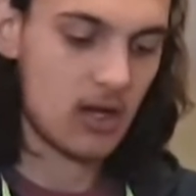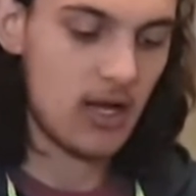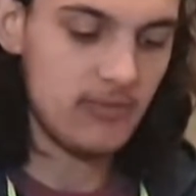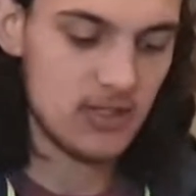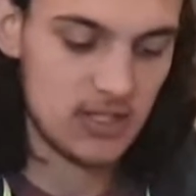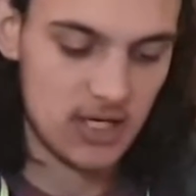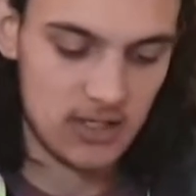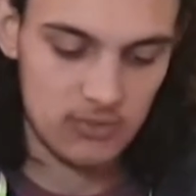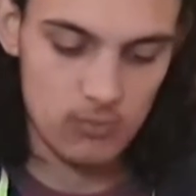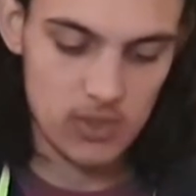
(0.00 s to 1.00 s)
I've
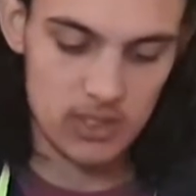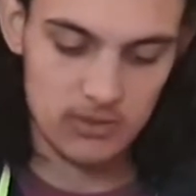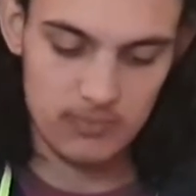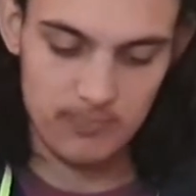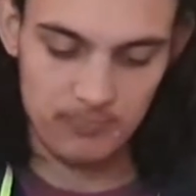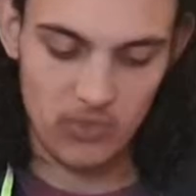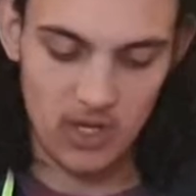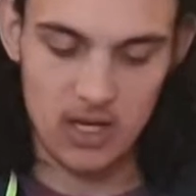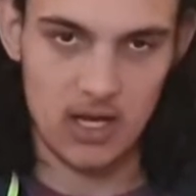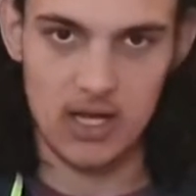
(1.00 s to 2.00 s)
decided, well,
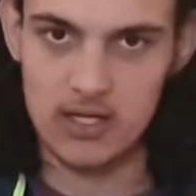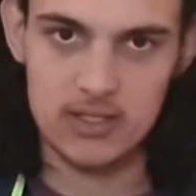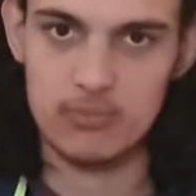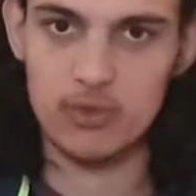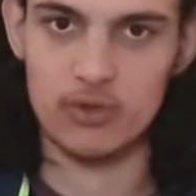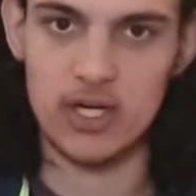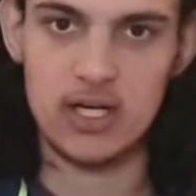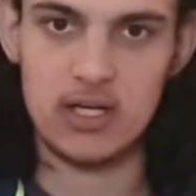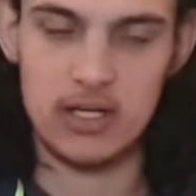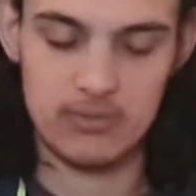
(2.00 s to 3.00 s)
as I'm
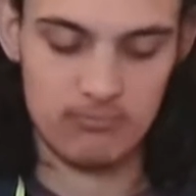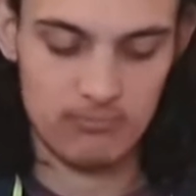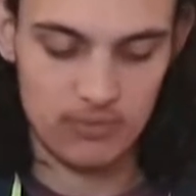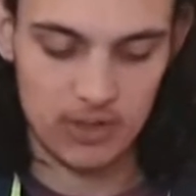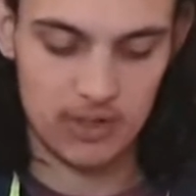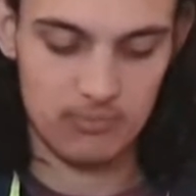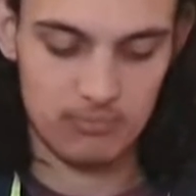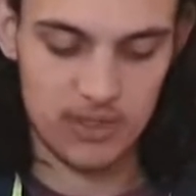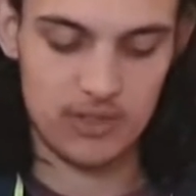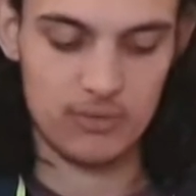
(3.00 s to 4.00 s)
already
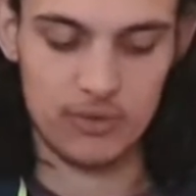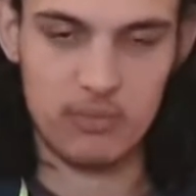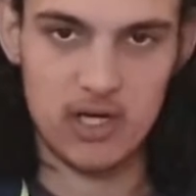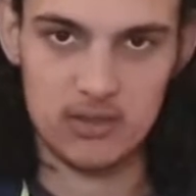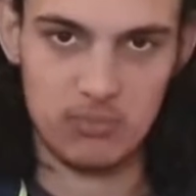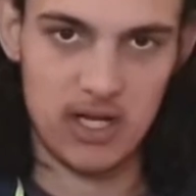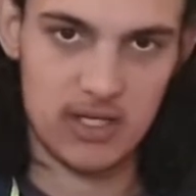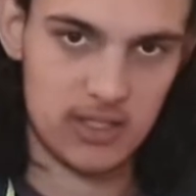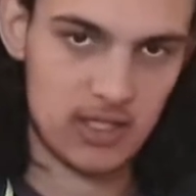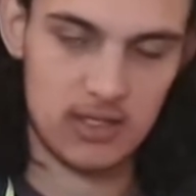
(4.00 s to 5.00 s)
busy with power
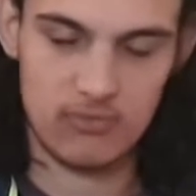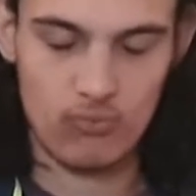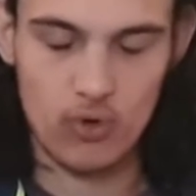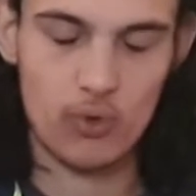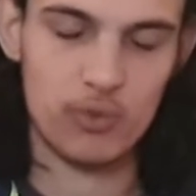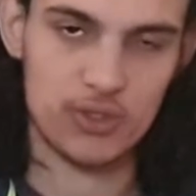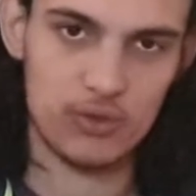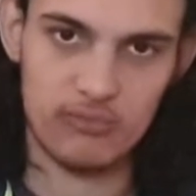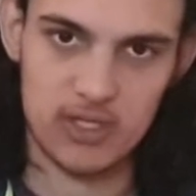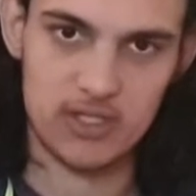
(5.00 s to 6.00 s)
supplies and almost
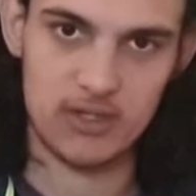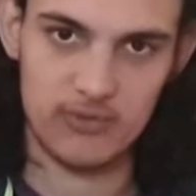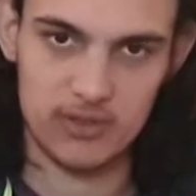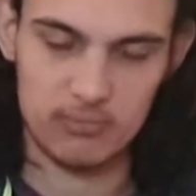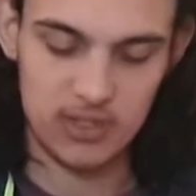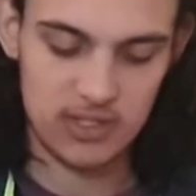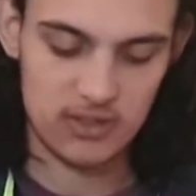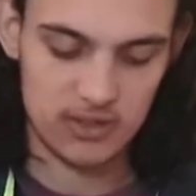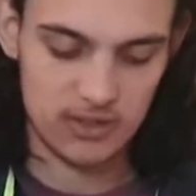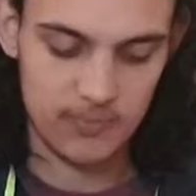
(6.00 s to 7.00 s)
all of my stuff is in
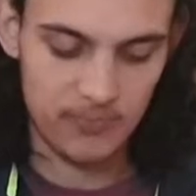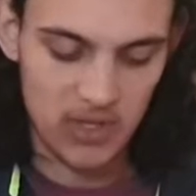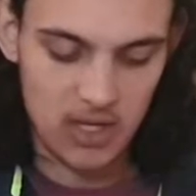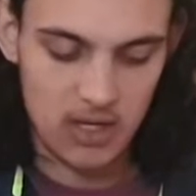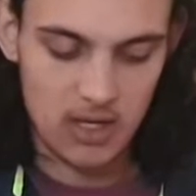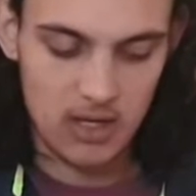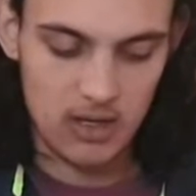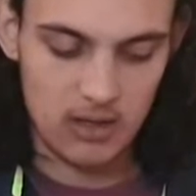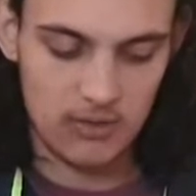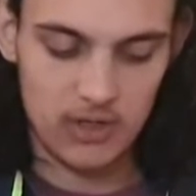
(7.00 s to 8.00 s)
pieces,
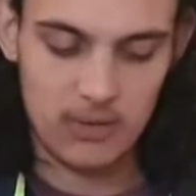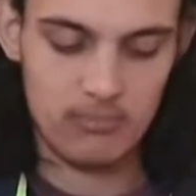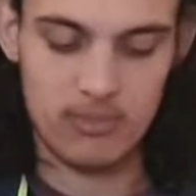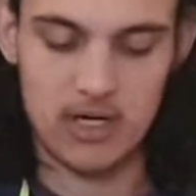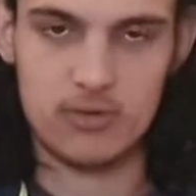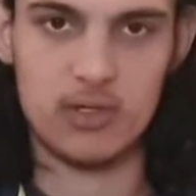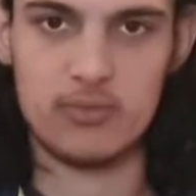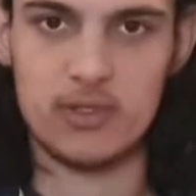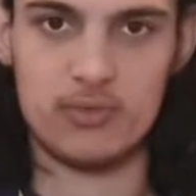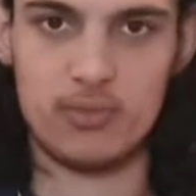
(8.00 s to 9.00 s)
that I might as well
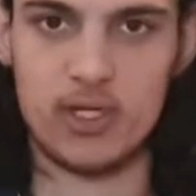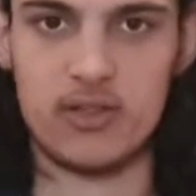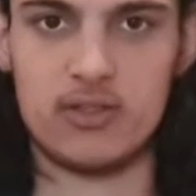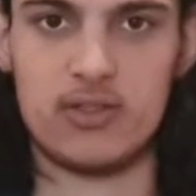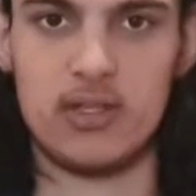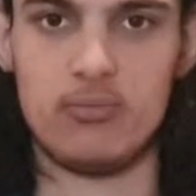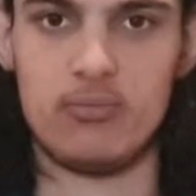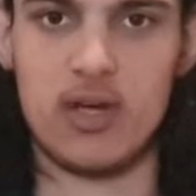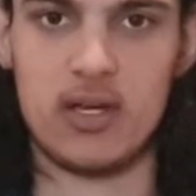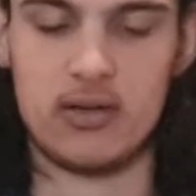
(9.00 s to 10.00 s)
be putting this in
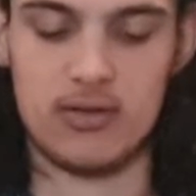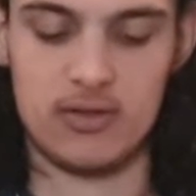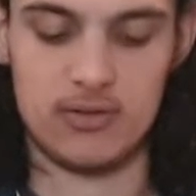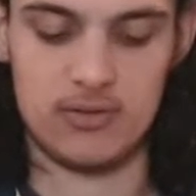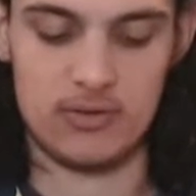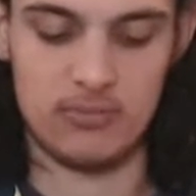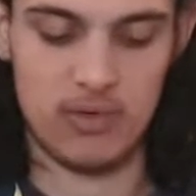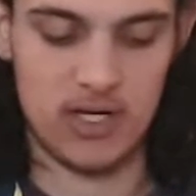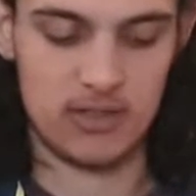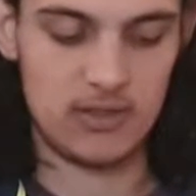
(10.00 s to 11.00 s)

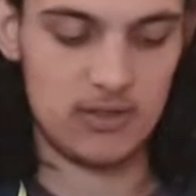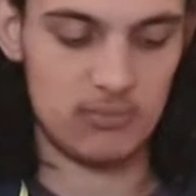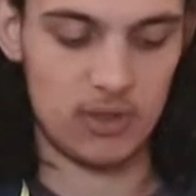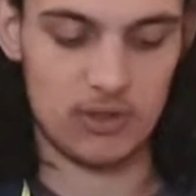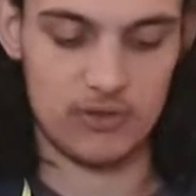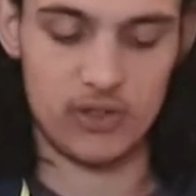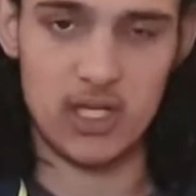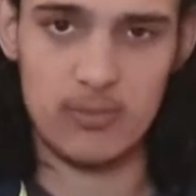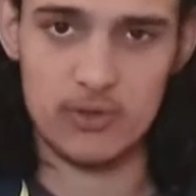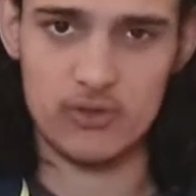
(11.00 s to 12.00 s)
my system, because the
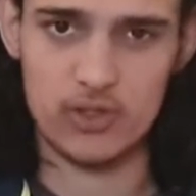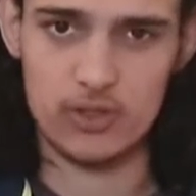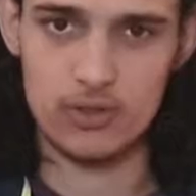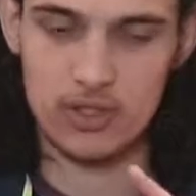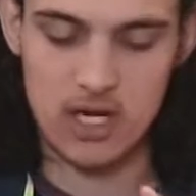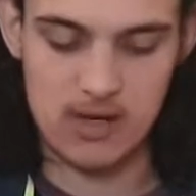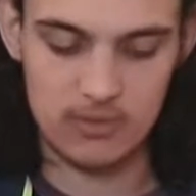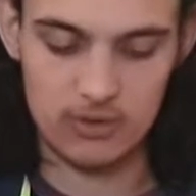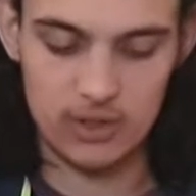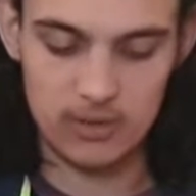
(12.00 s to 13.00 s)
cables on this looks
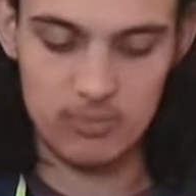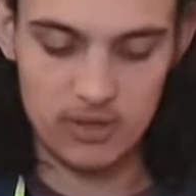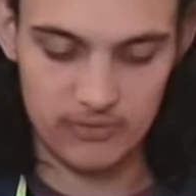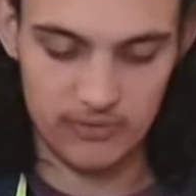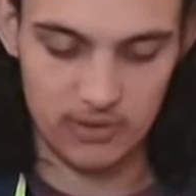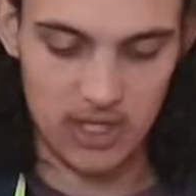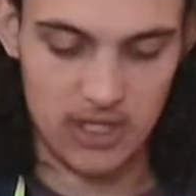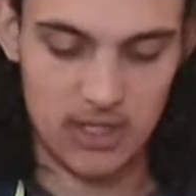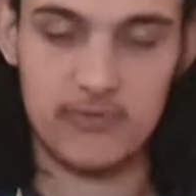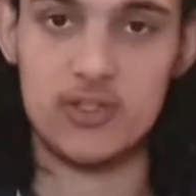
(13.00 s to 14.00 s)
absolutely beautiful,
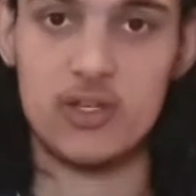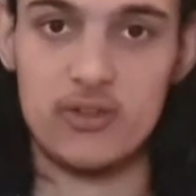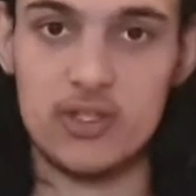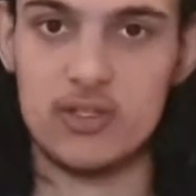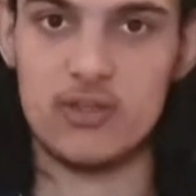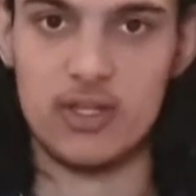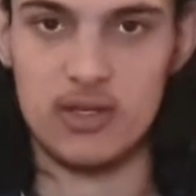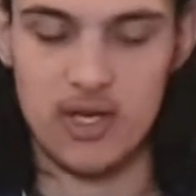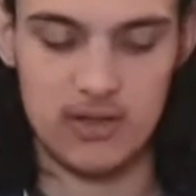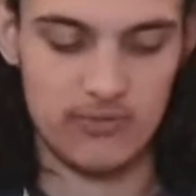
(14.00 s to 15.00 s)
and I've showed this in the
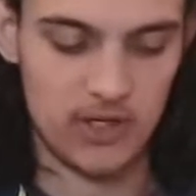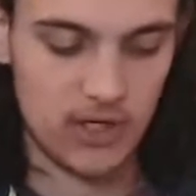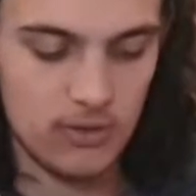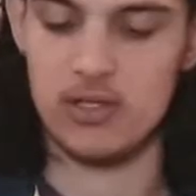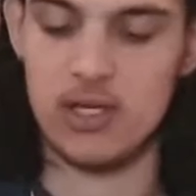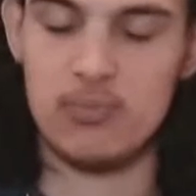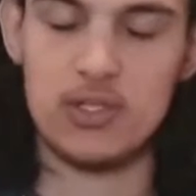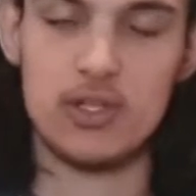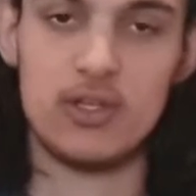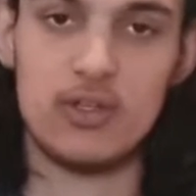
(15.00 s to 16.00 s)
other video. Let me
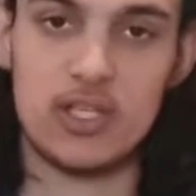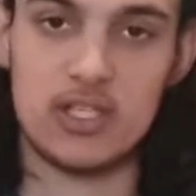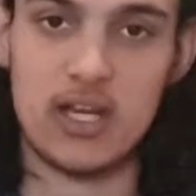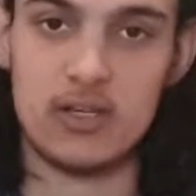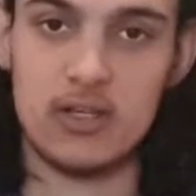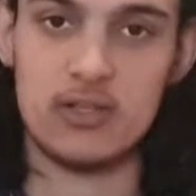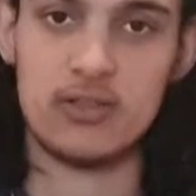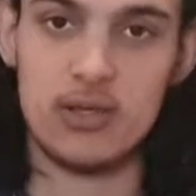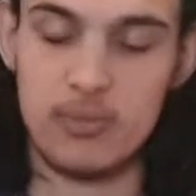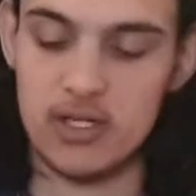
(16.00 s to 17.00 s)
show you exactly
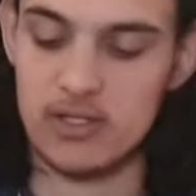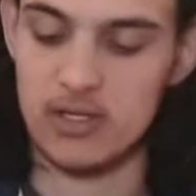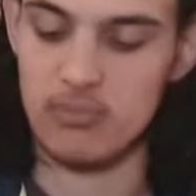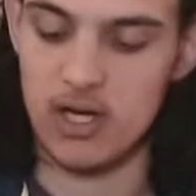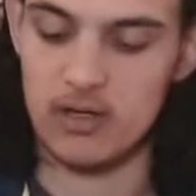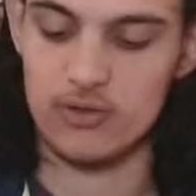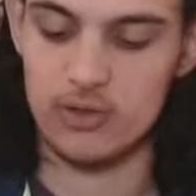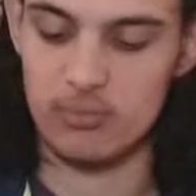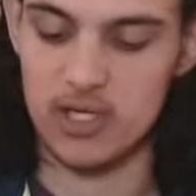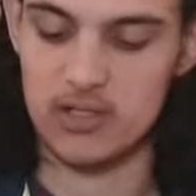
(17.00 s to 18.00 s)
step by step how to
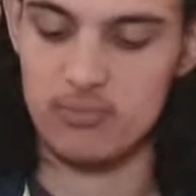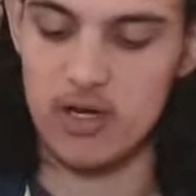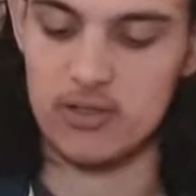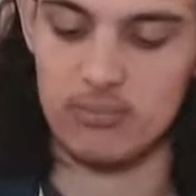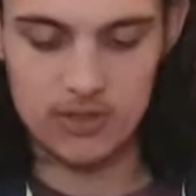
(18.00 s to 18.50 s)
replace the power.